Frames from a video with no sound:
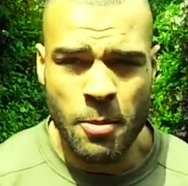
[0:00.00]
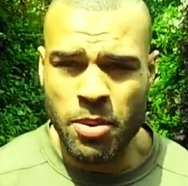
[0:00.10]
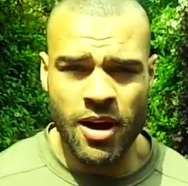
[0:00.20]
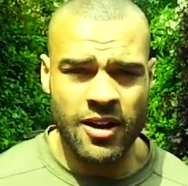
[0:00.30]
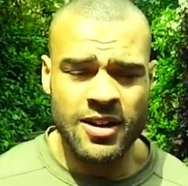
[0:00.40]

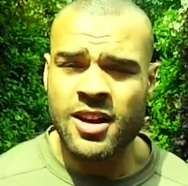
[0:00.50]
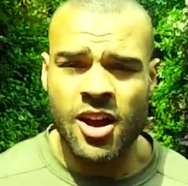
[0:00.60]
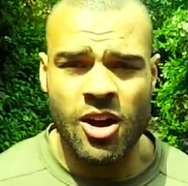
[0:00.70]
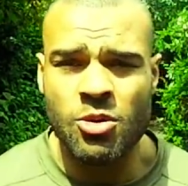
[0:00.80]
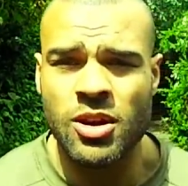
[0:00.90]
but
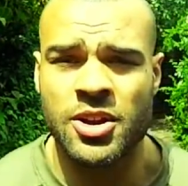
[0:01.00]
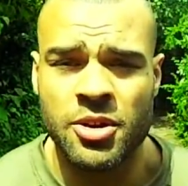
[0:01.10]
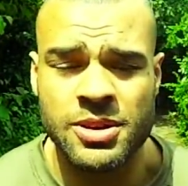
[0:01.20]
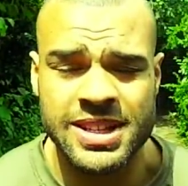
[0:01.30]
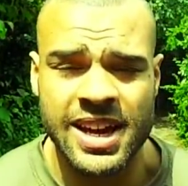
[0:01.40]
all I
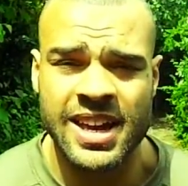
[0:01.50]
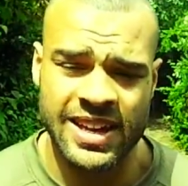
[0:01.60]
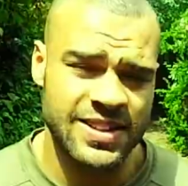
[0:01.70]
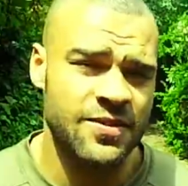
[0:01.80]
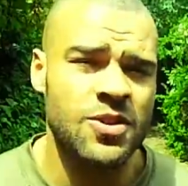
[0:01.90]
know is that
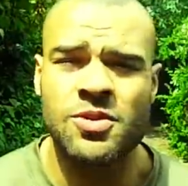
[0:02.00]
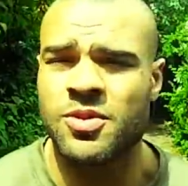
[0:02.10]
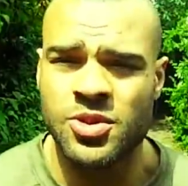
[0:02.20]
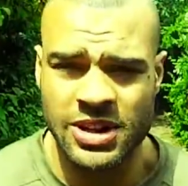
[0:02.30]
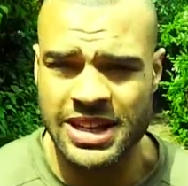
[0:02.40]
it's full
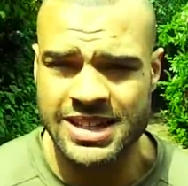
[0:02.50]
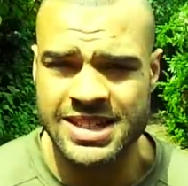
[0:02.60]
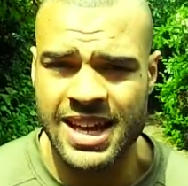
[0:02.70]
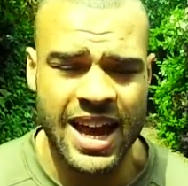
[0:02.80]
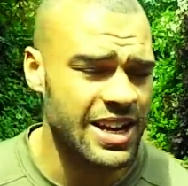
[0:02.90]
of goodness,
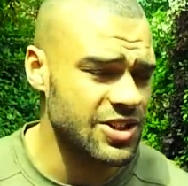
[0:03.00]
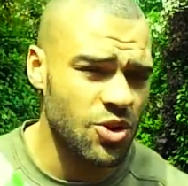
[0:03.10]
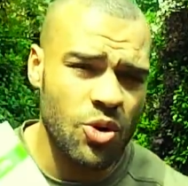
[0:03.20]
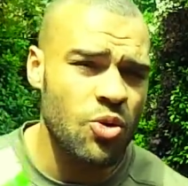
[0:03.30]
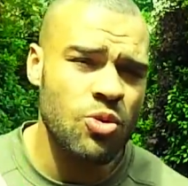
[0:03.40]
and it's
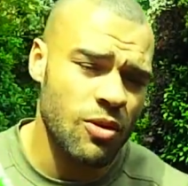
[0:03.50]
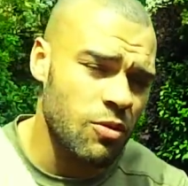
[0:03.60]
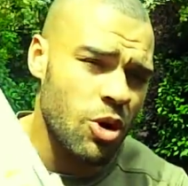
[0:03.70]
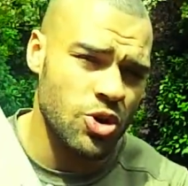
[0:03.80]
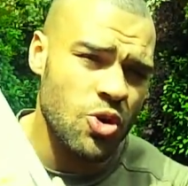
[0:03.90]
all of
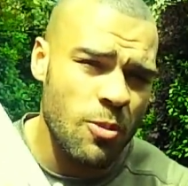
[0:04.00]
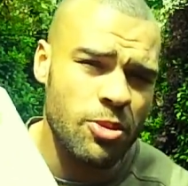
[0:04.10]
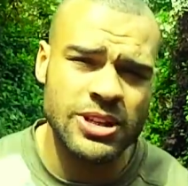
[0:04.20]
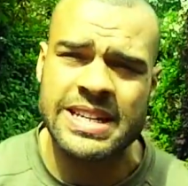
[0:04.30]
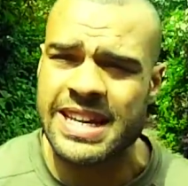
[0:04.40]
what your
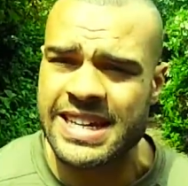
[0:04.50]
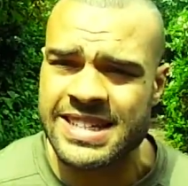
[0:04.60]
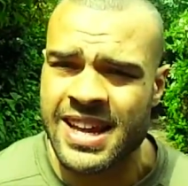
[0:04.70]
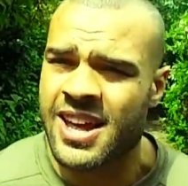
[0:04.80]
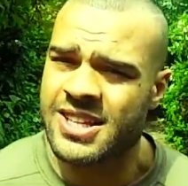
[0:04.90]
body
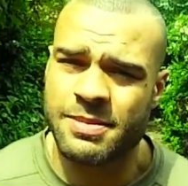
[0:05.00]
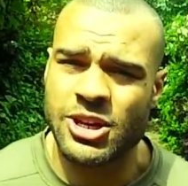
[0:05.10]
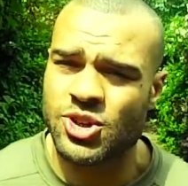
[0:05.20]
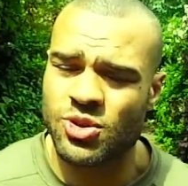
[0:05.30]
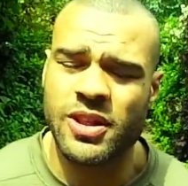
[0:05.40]
needs to
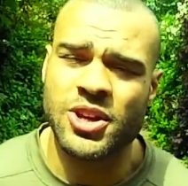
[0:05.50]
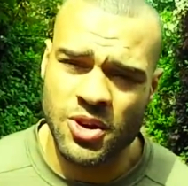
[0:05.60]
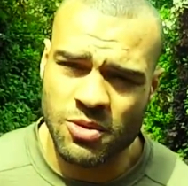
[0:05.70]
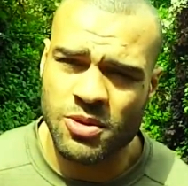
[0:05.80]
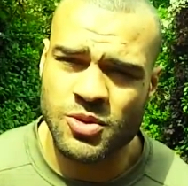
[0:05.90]
make sure that
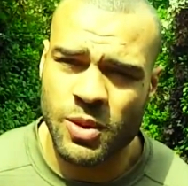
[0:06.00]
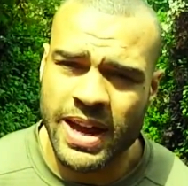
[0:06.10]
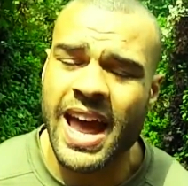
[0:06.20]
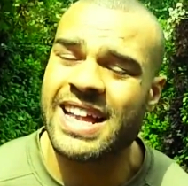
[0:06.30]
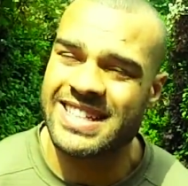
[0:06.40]
you lose
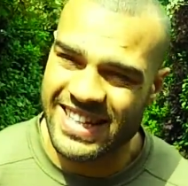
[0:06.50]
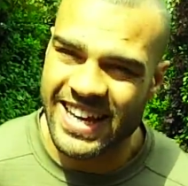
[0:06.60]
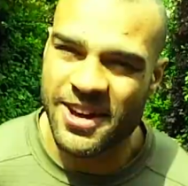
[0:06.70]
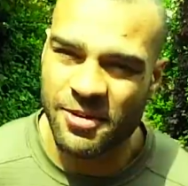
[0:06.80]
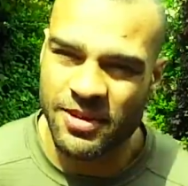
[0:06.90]
weight and stay
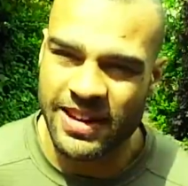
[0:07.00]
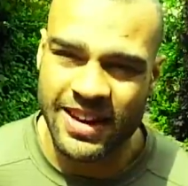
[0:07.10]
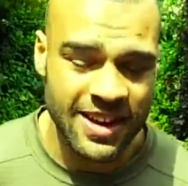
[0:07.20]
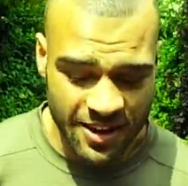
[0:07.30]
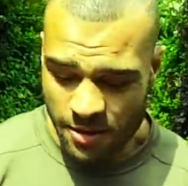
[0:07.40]
healthy.
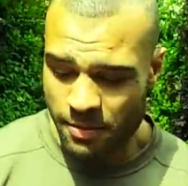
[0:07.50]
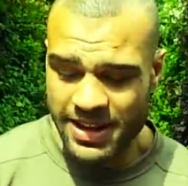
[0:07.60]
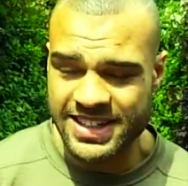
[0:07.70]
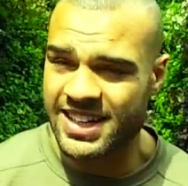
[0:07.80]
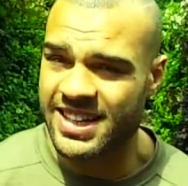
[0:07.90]

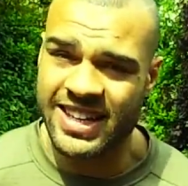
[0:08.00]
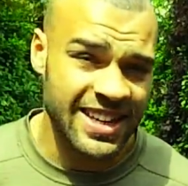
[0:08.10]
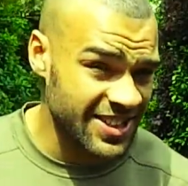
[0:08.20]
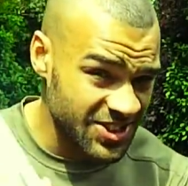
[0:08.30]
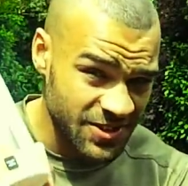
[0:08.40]
Basically,
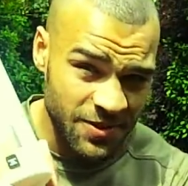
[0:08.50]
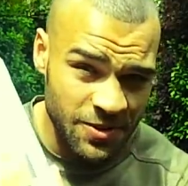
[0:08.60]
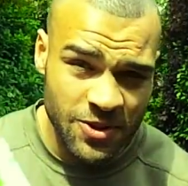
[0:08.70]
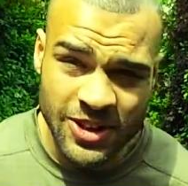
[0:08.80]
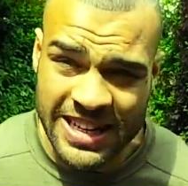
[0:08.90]
it's just full
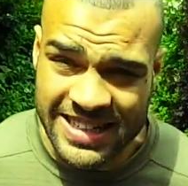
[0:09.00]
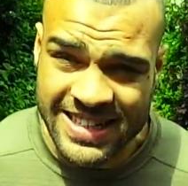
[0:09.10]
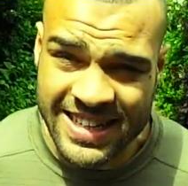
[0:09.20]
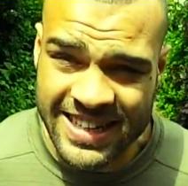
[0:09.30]
of goodness.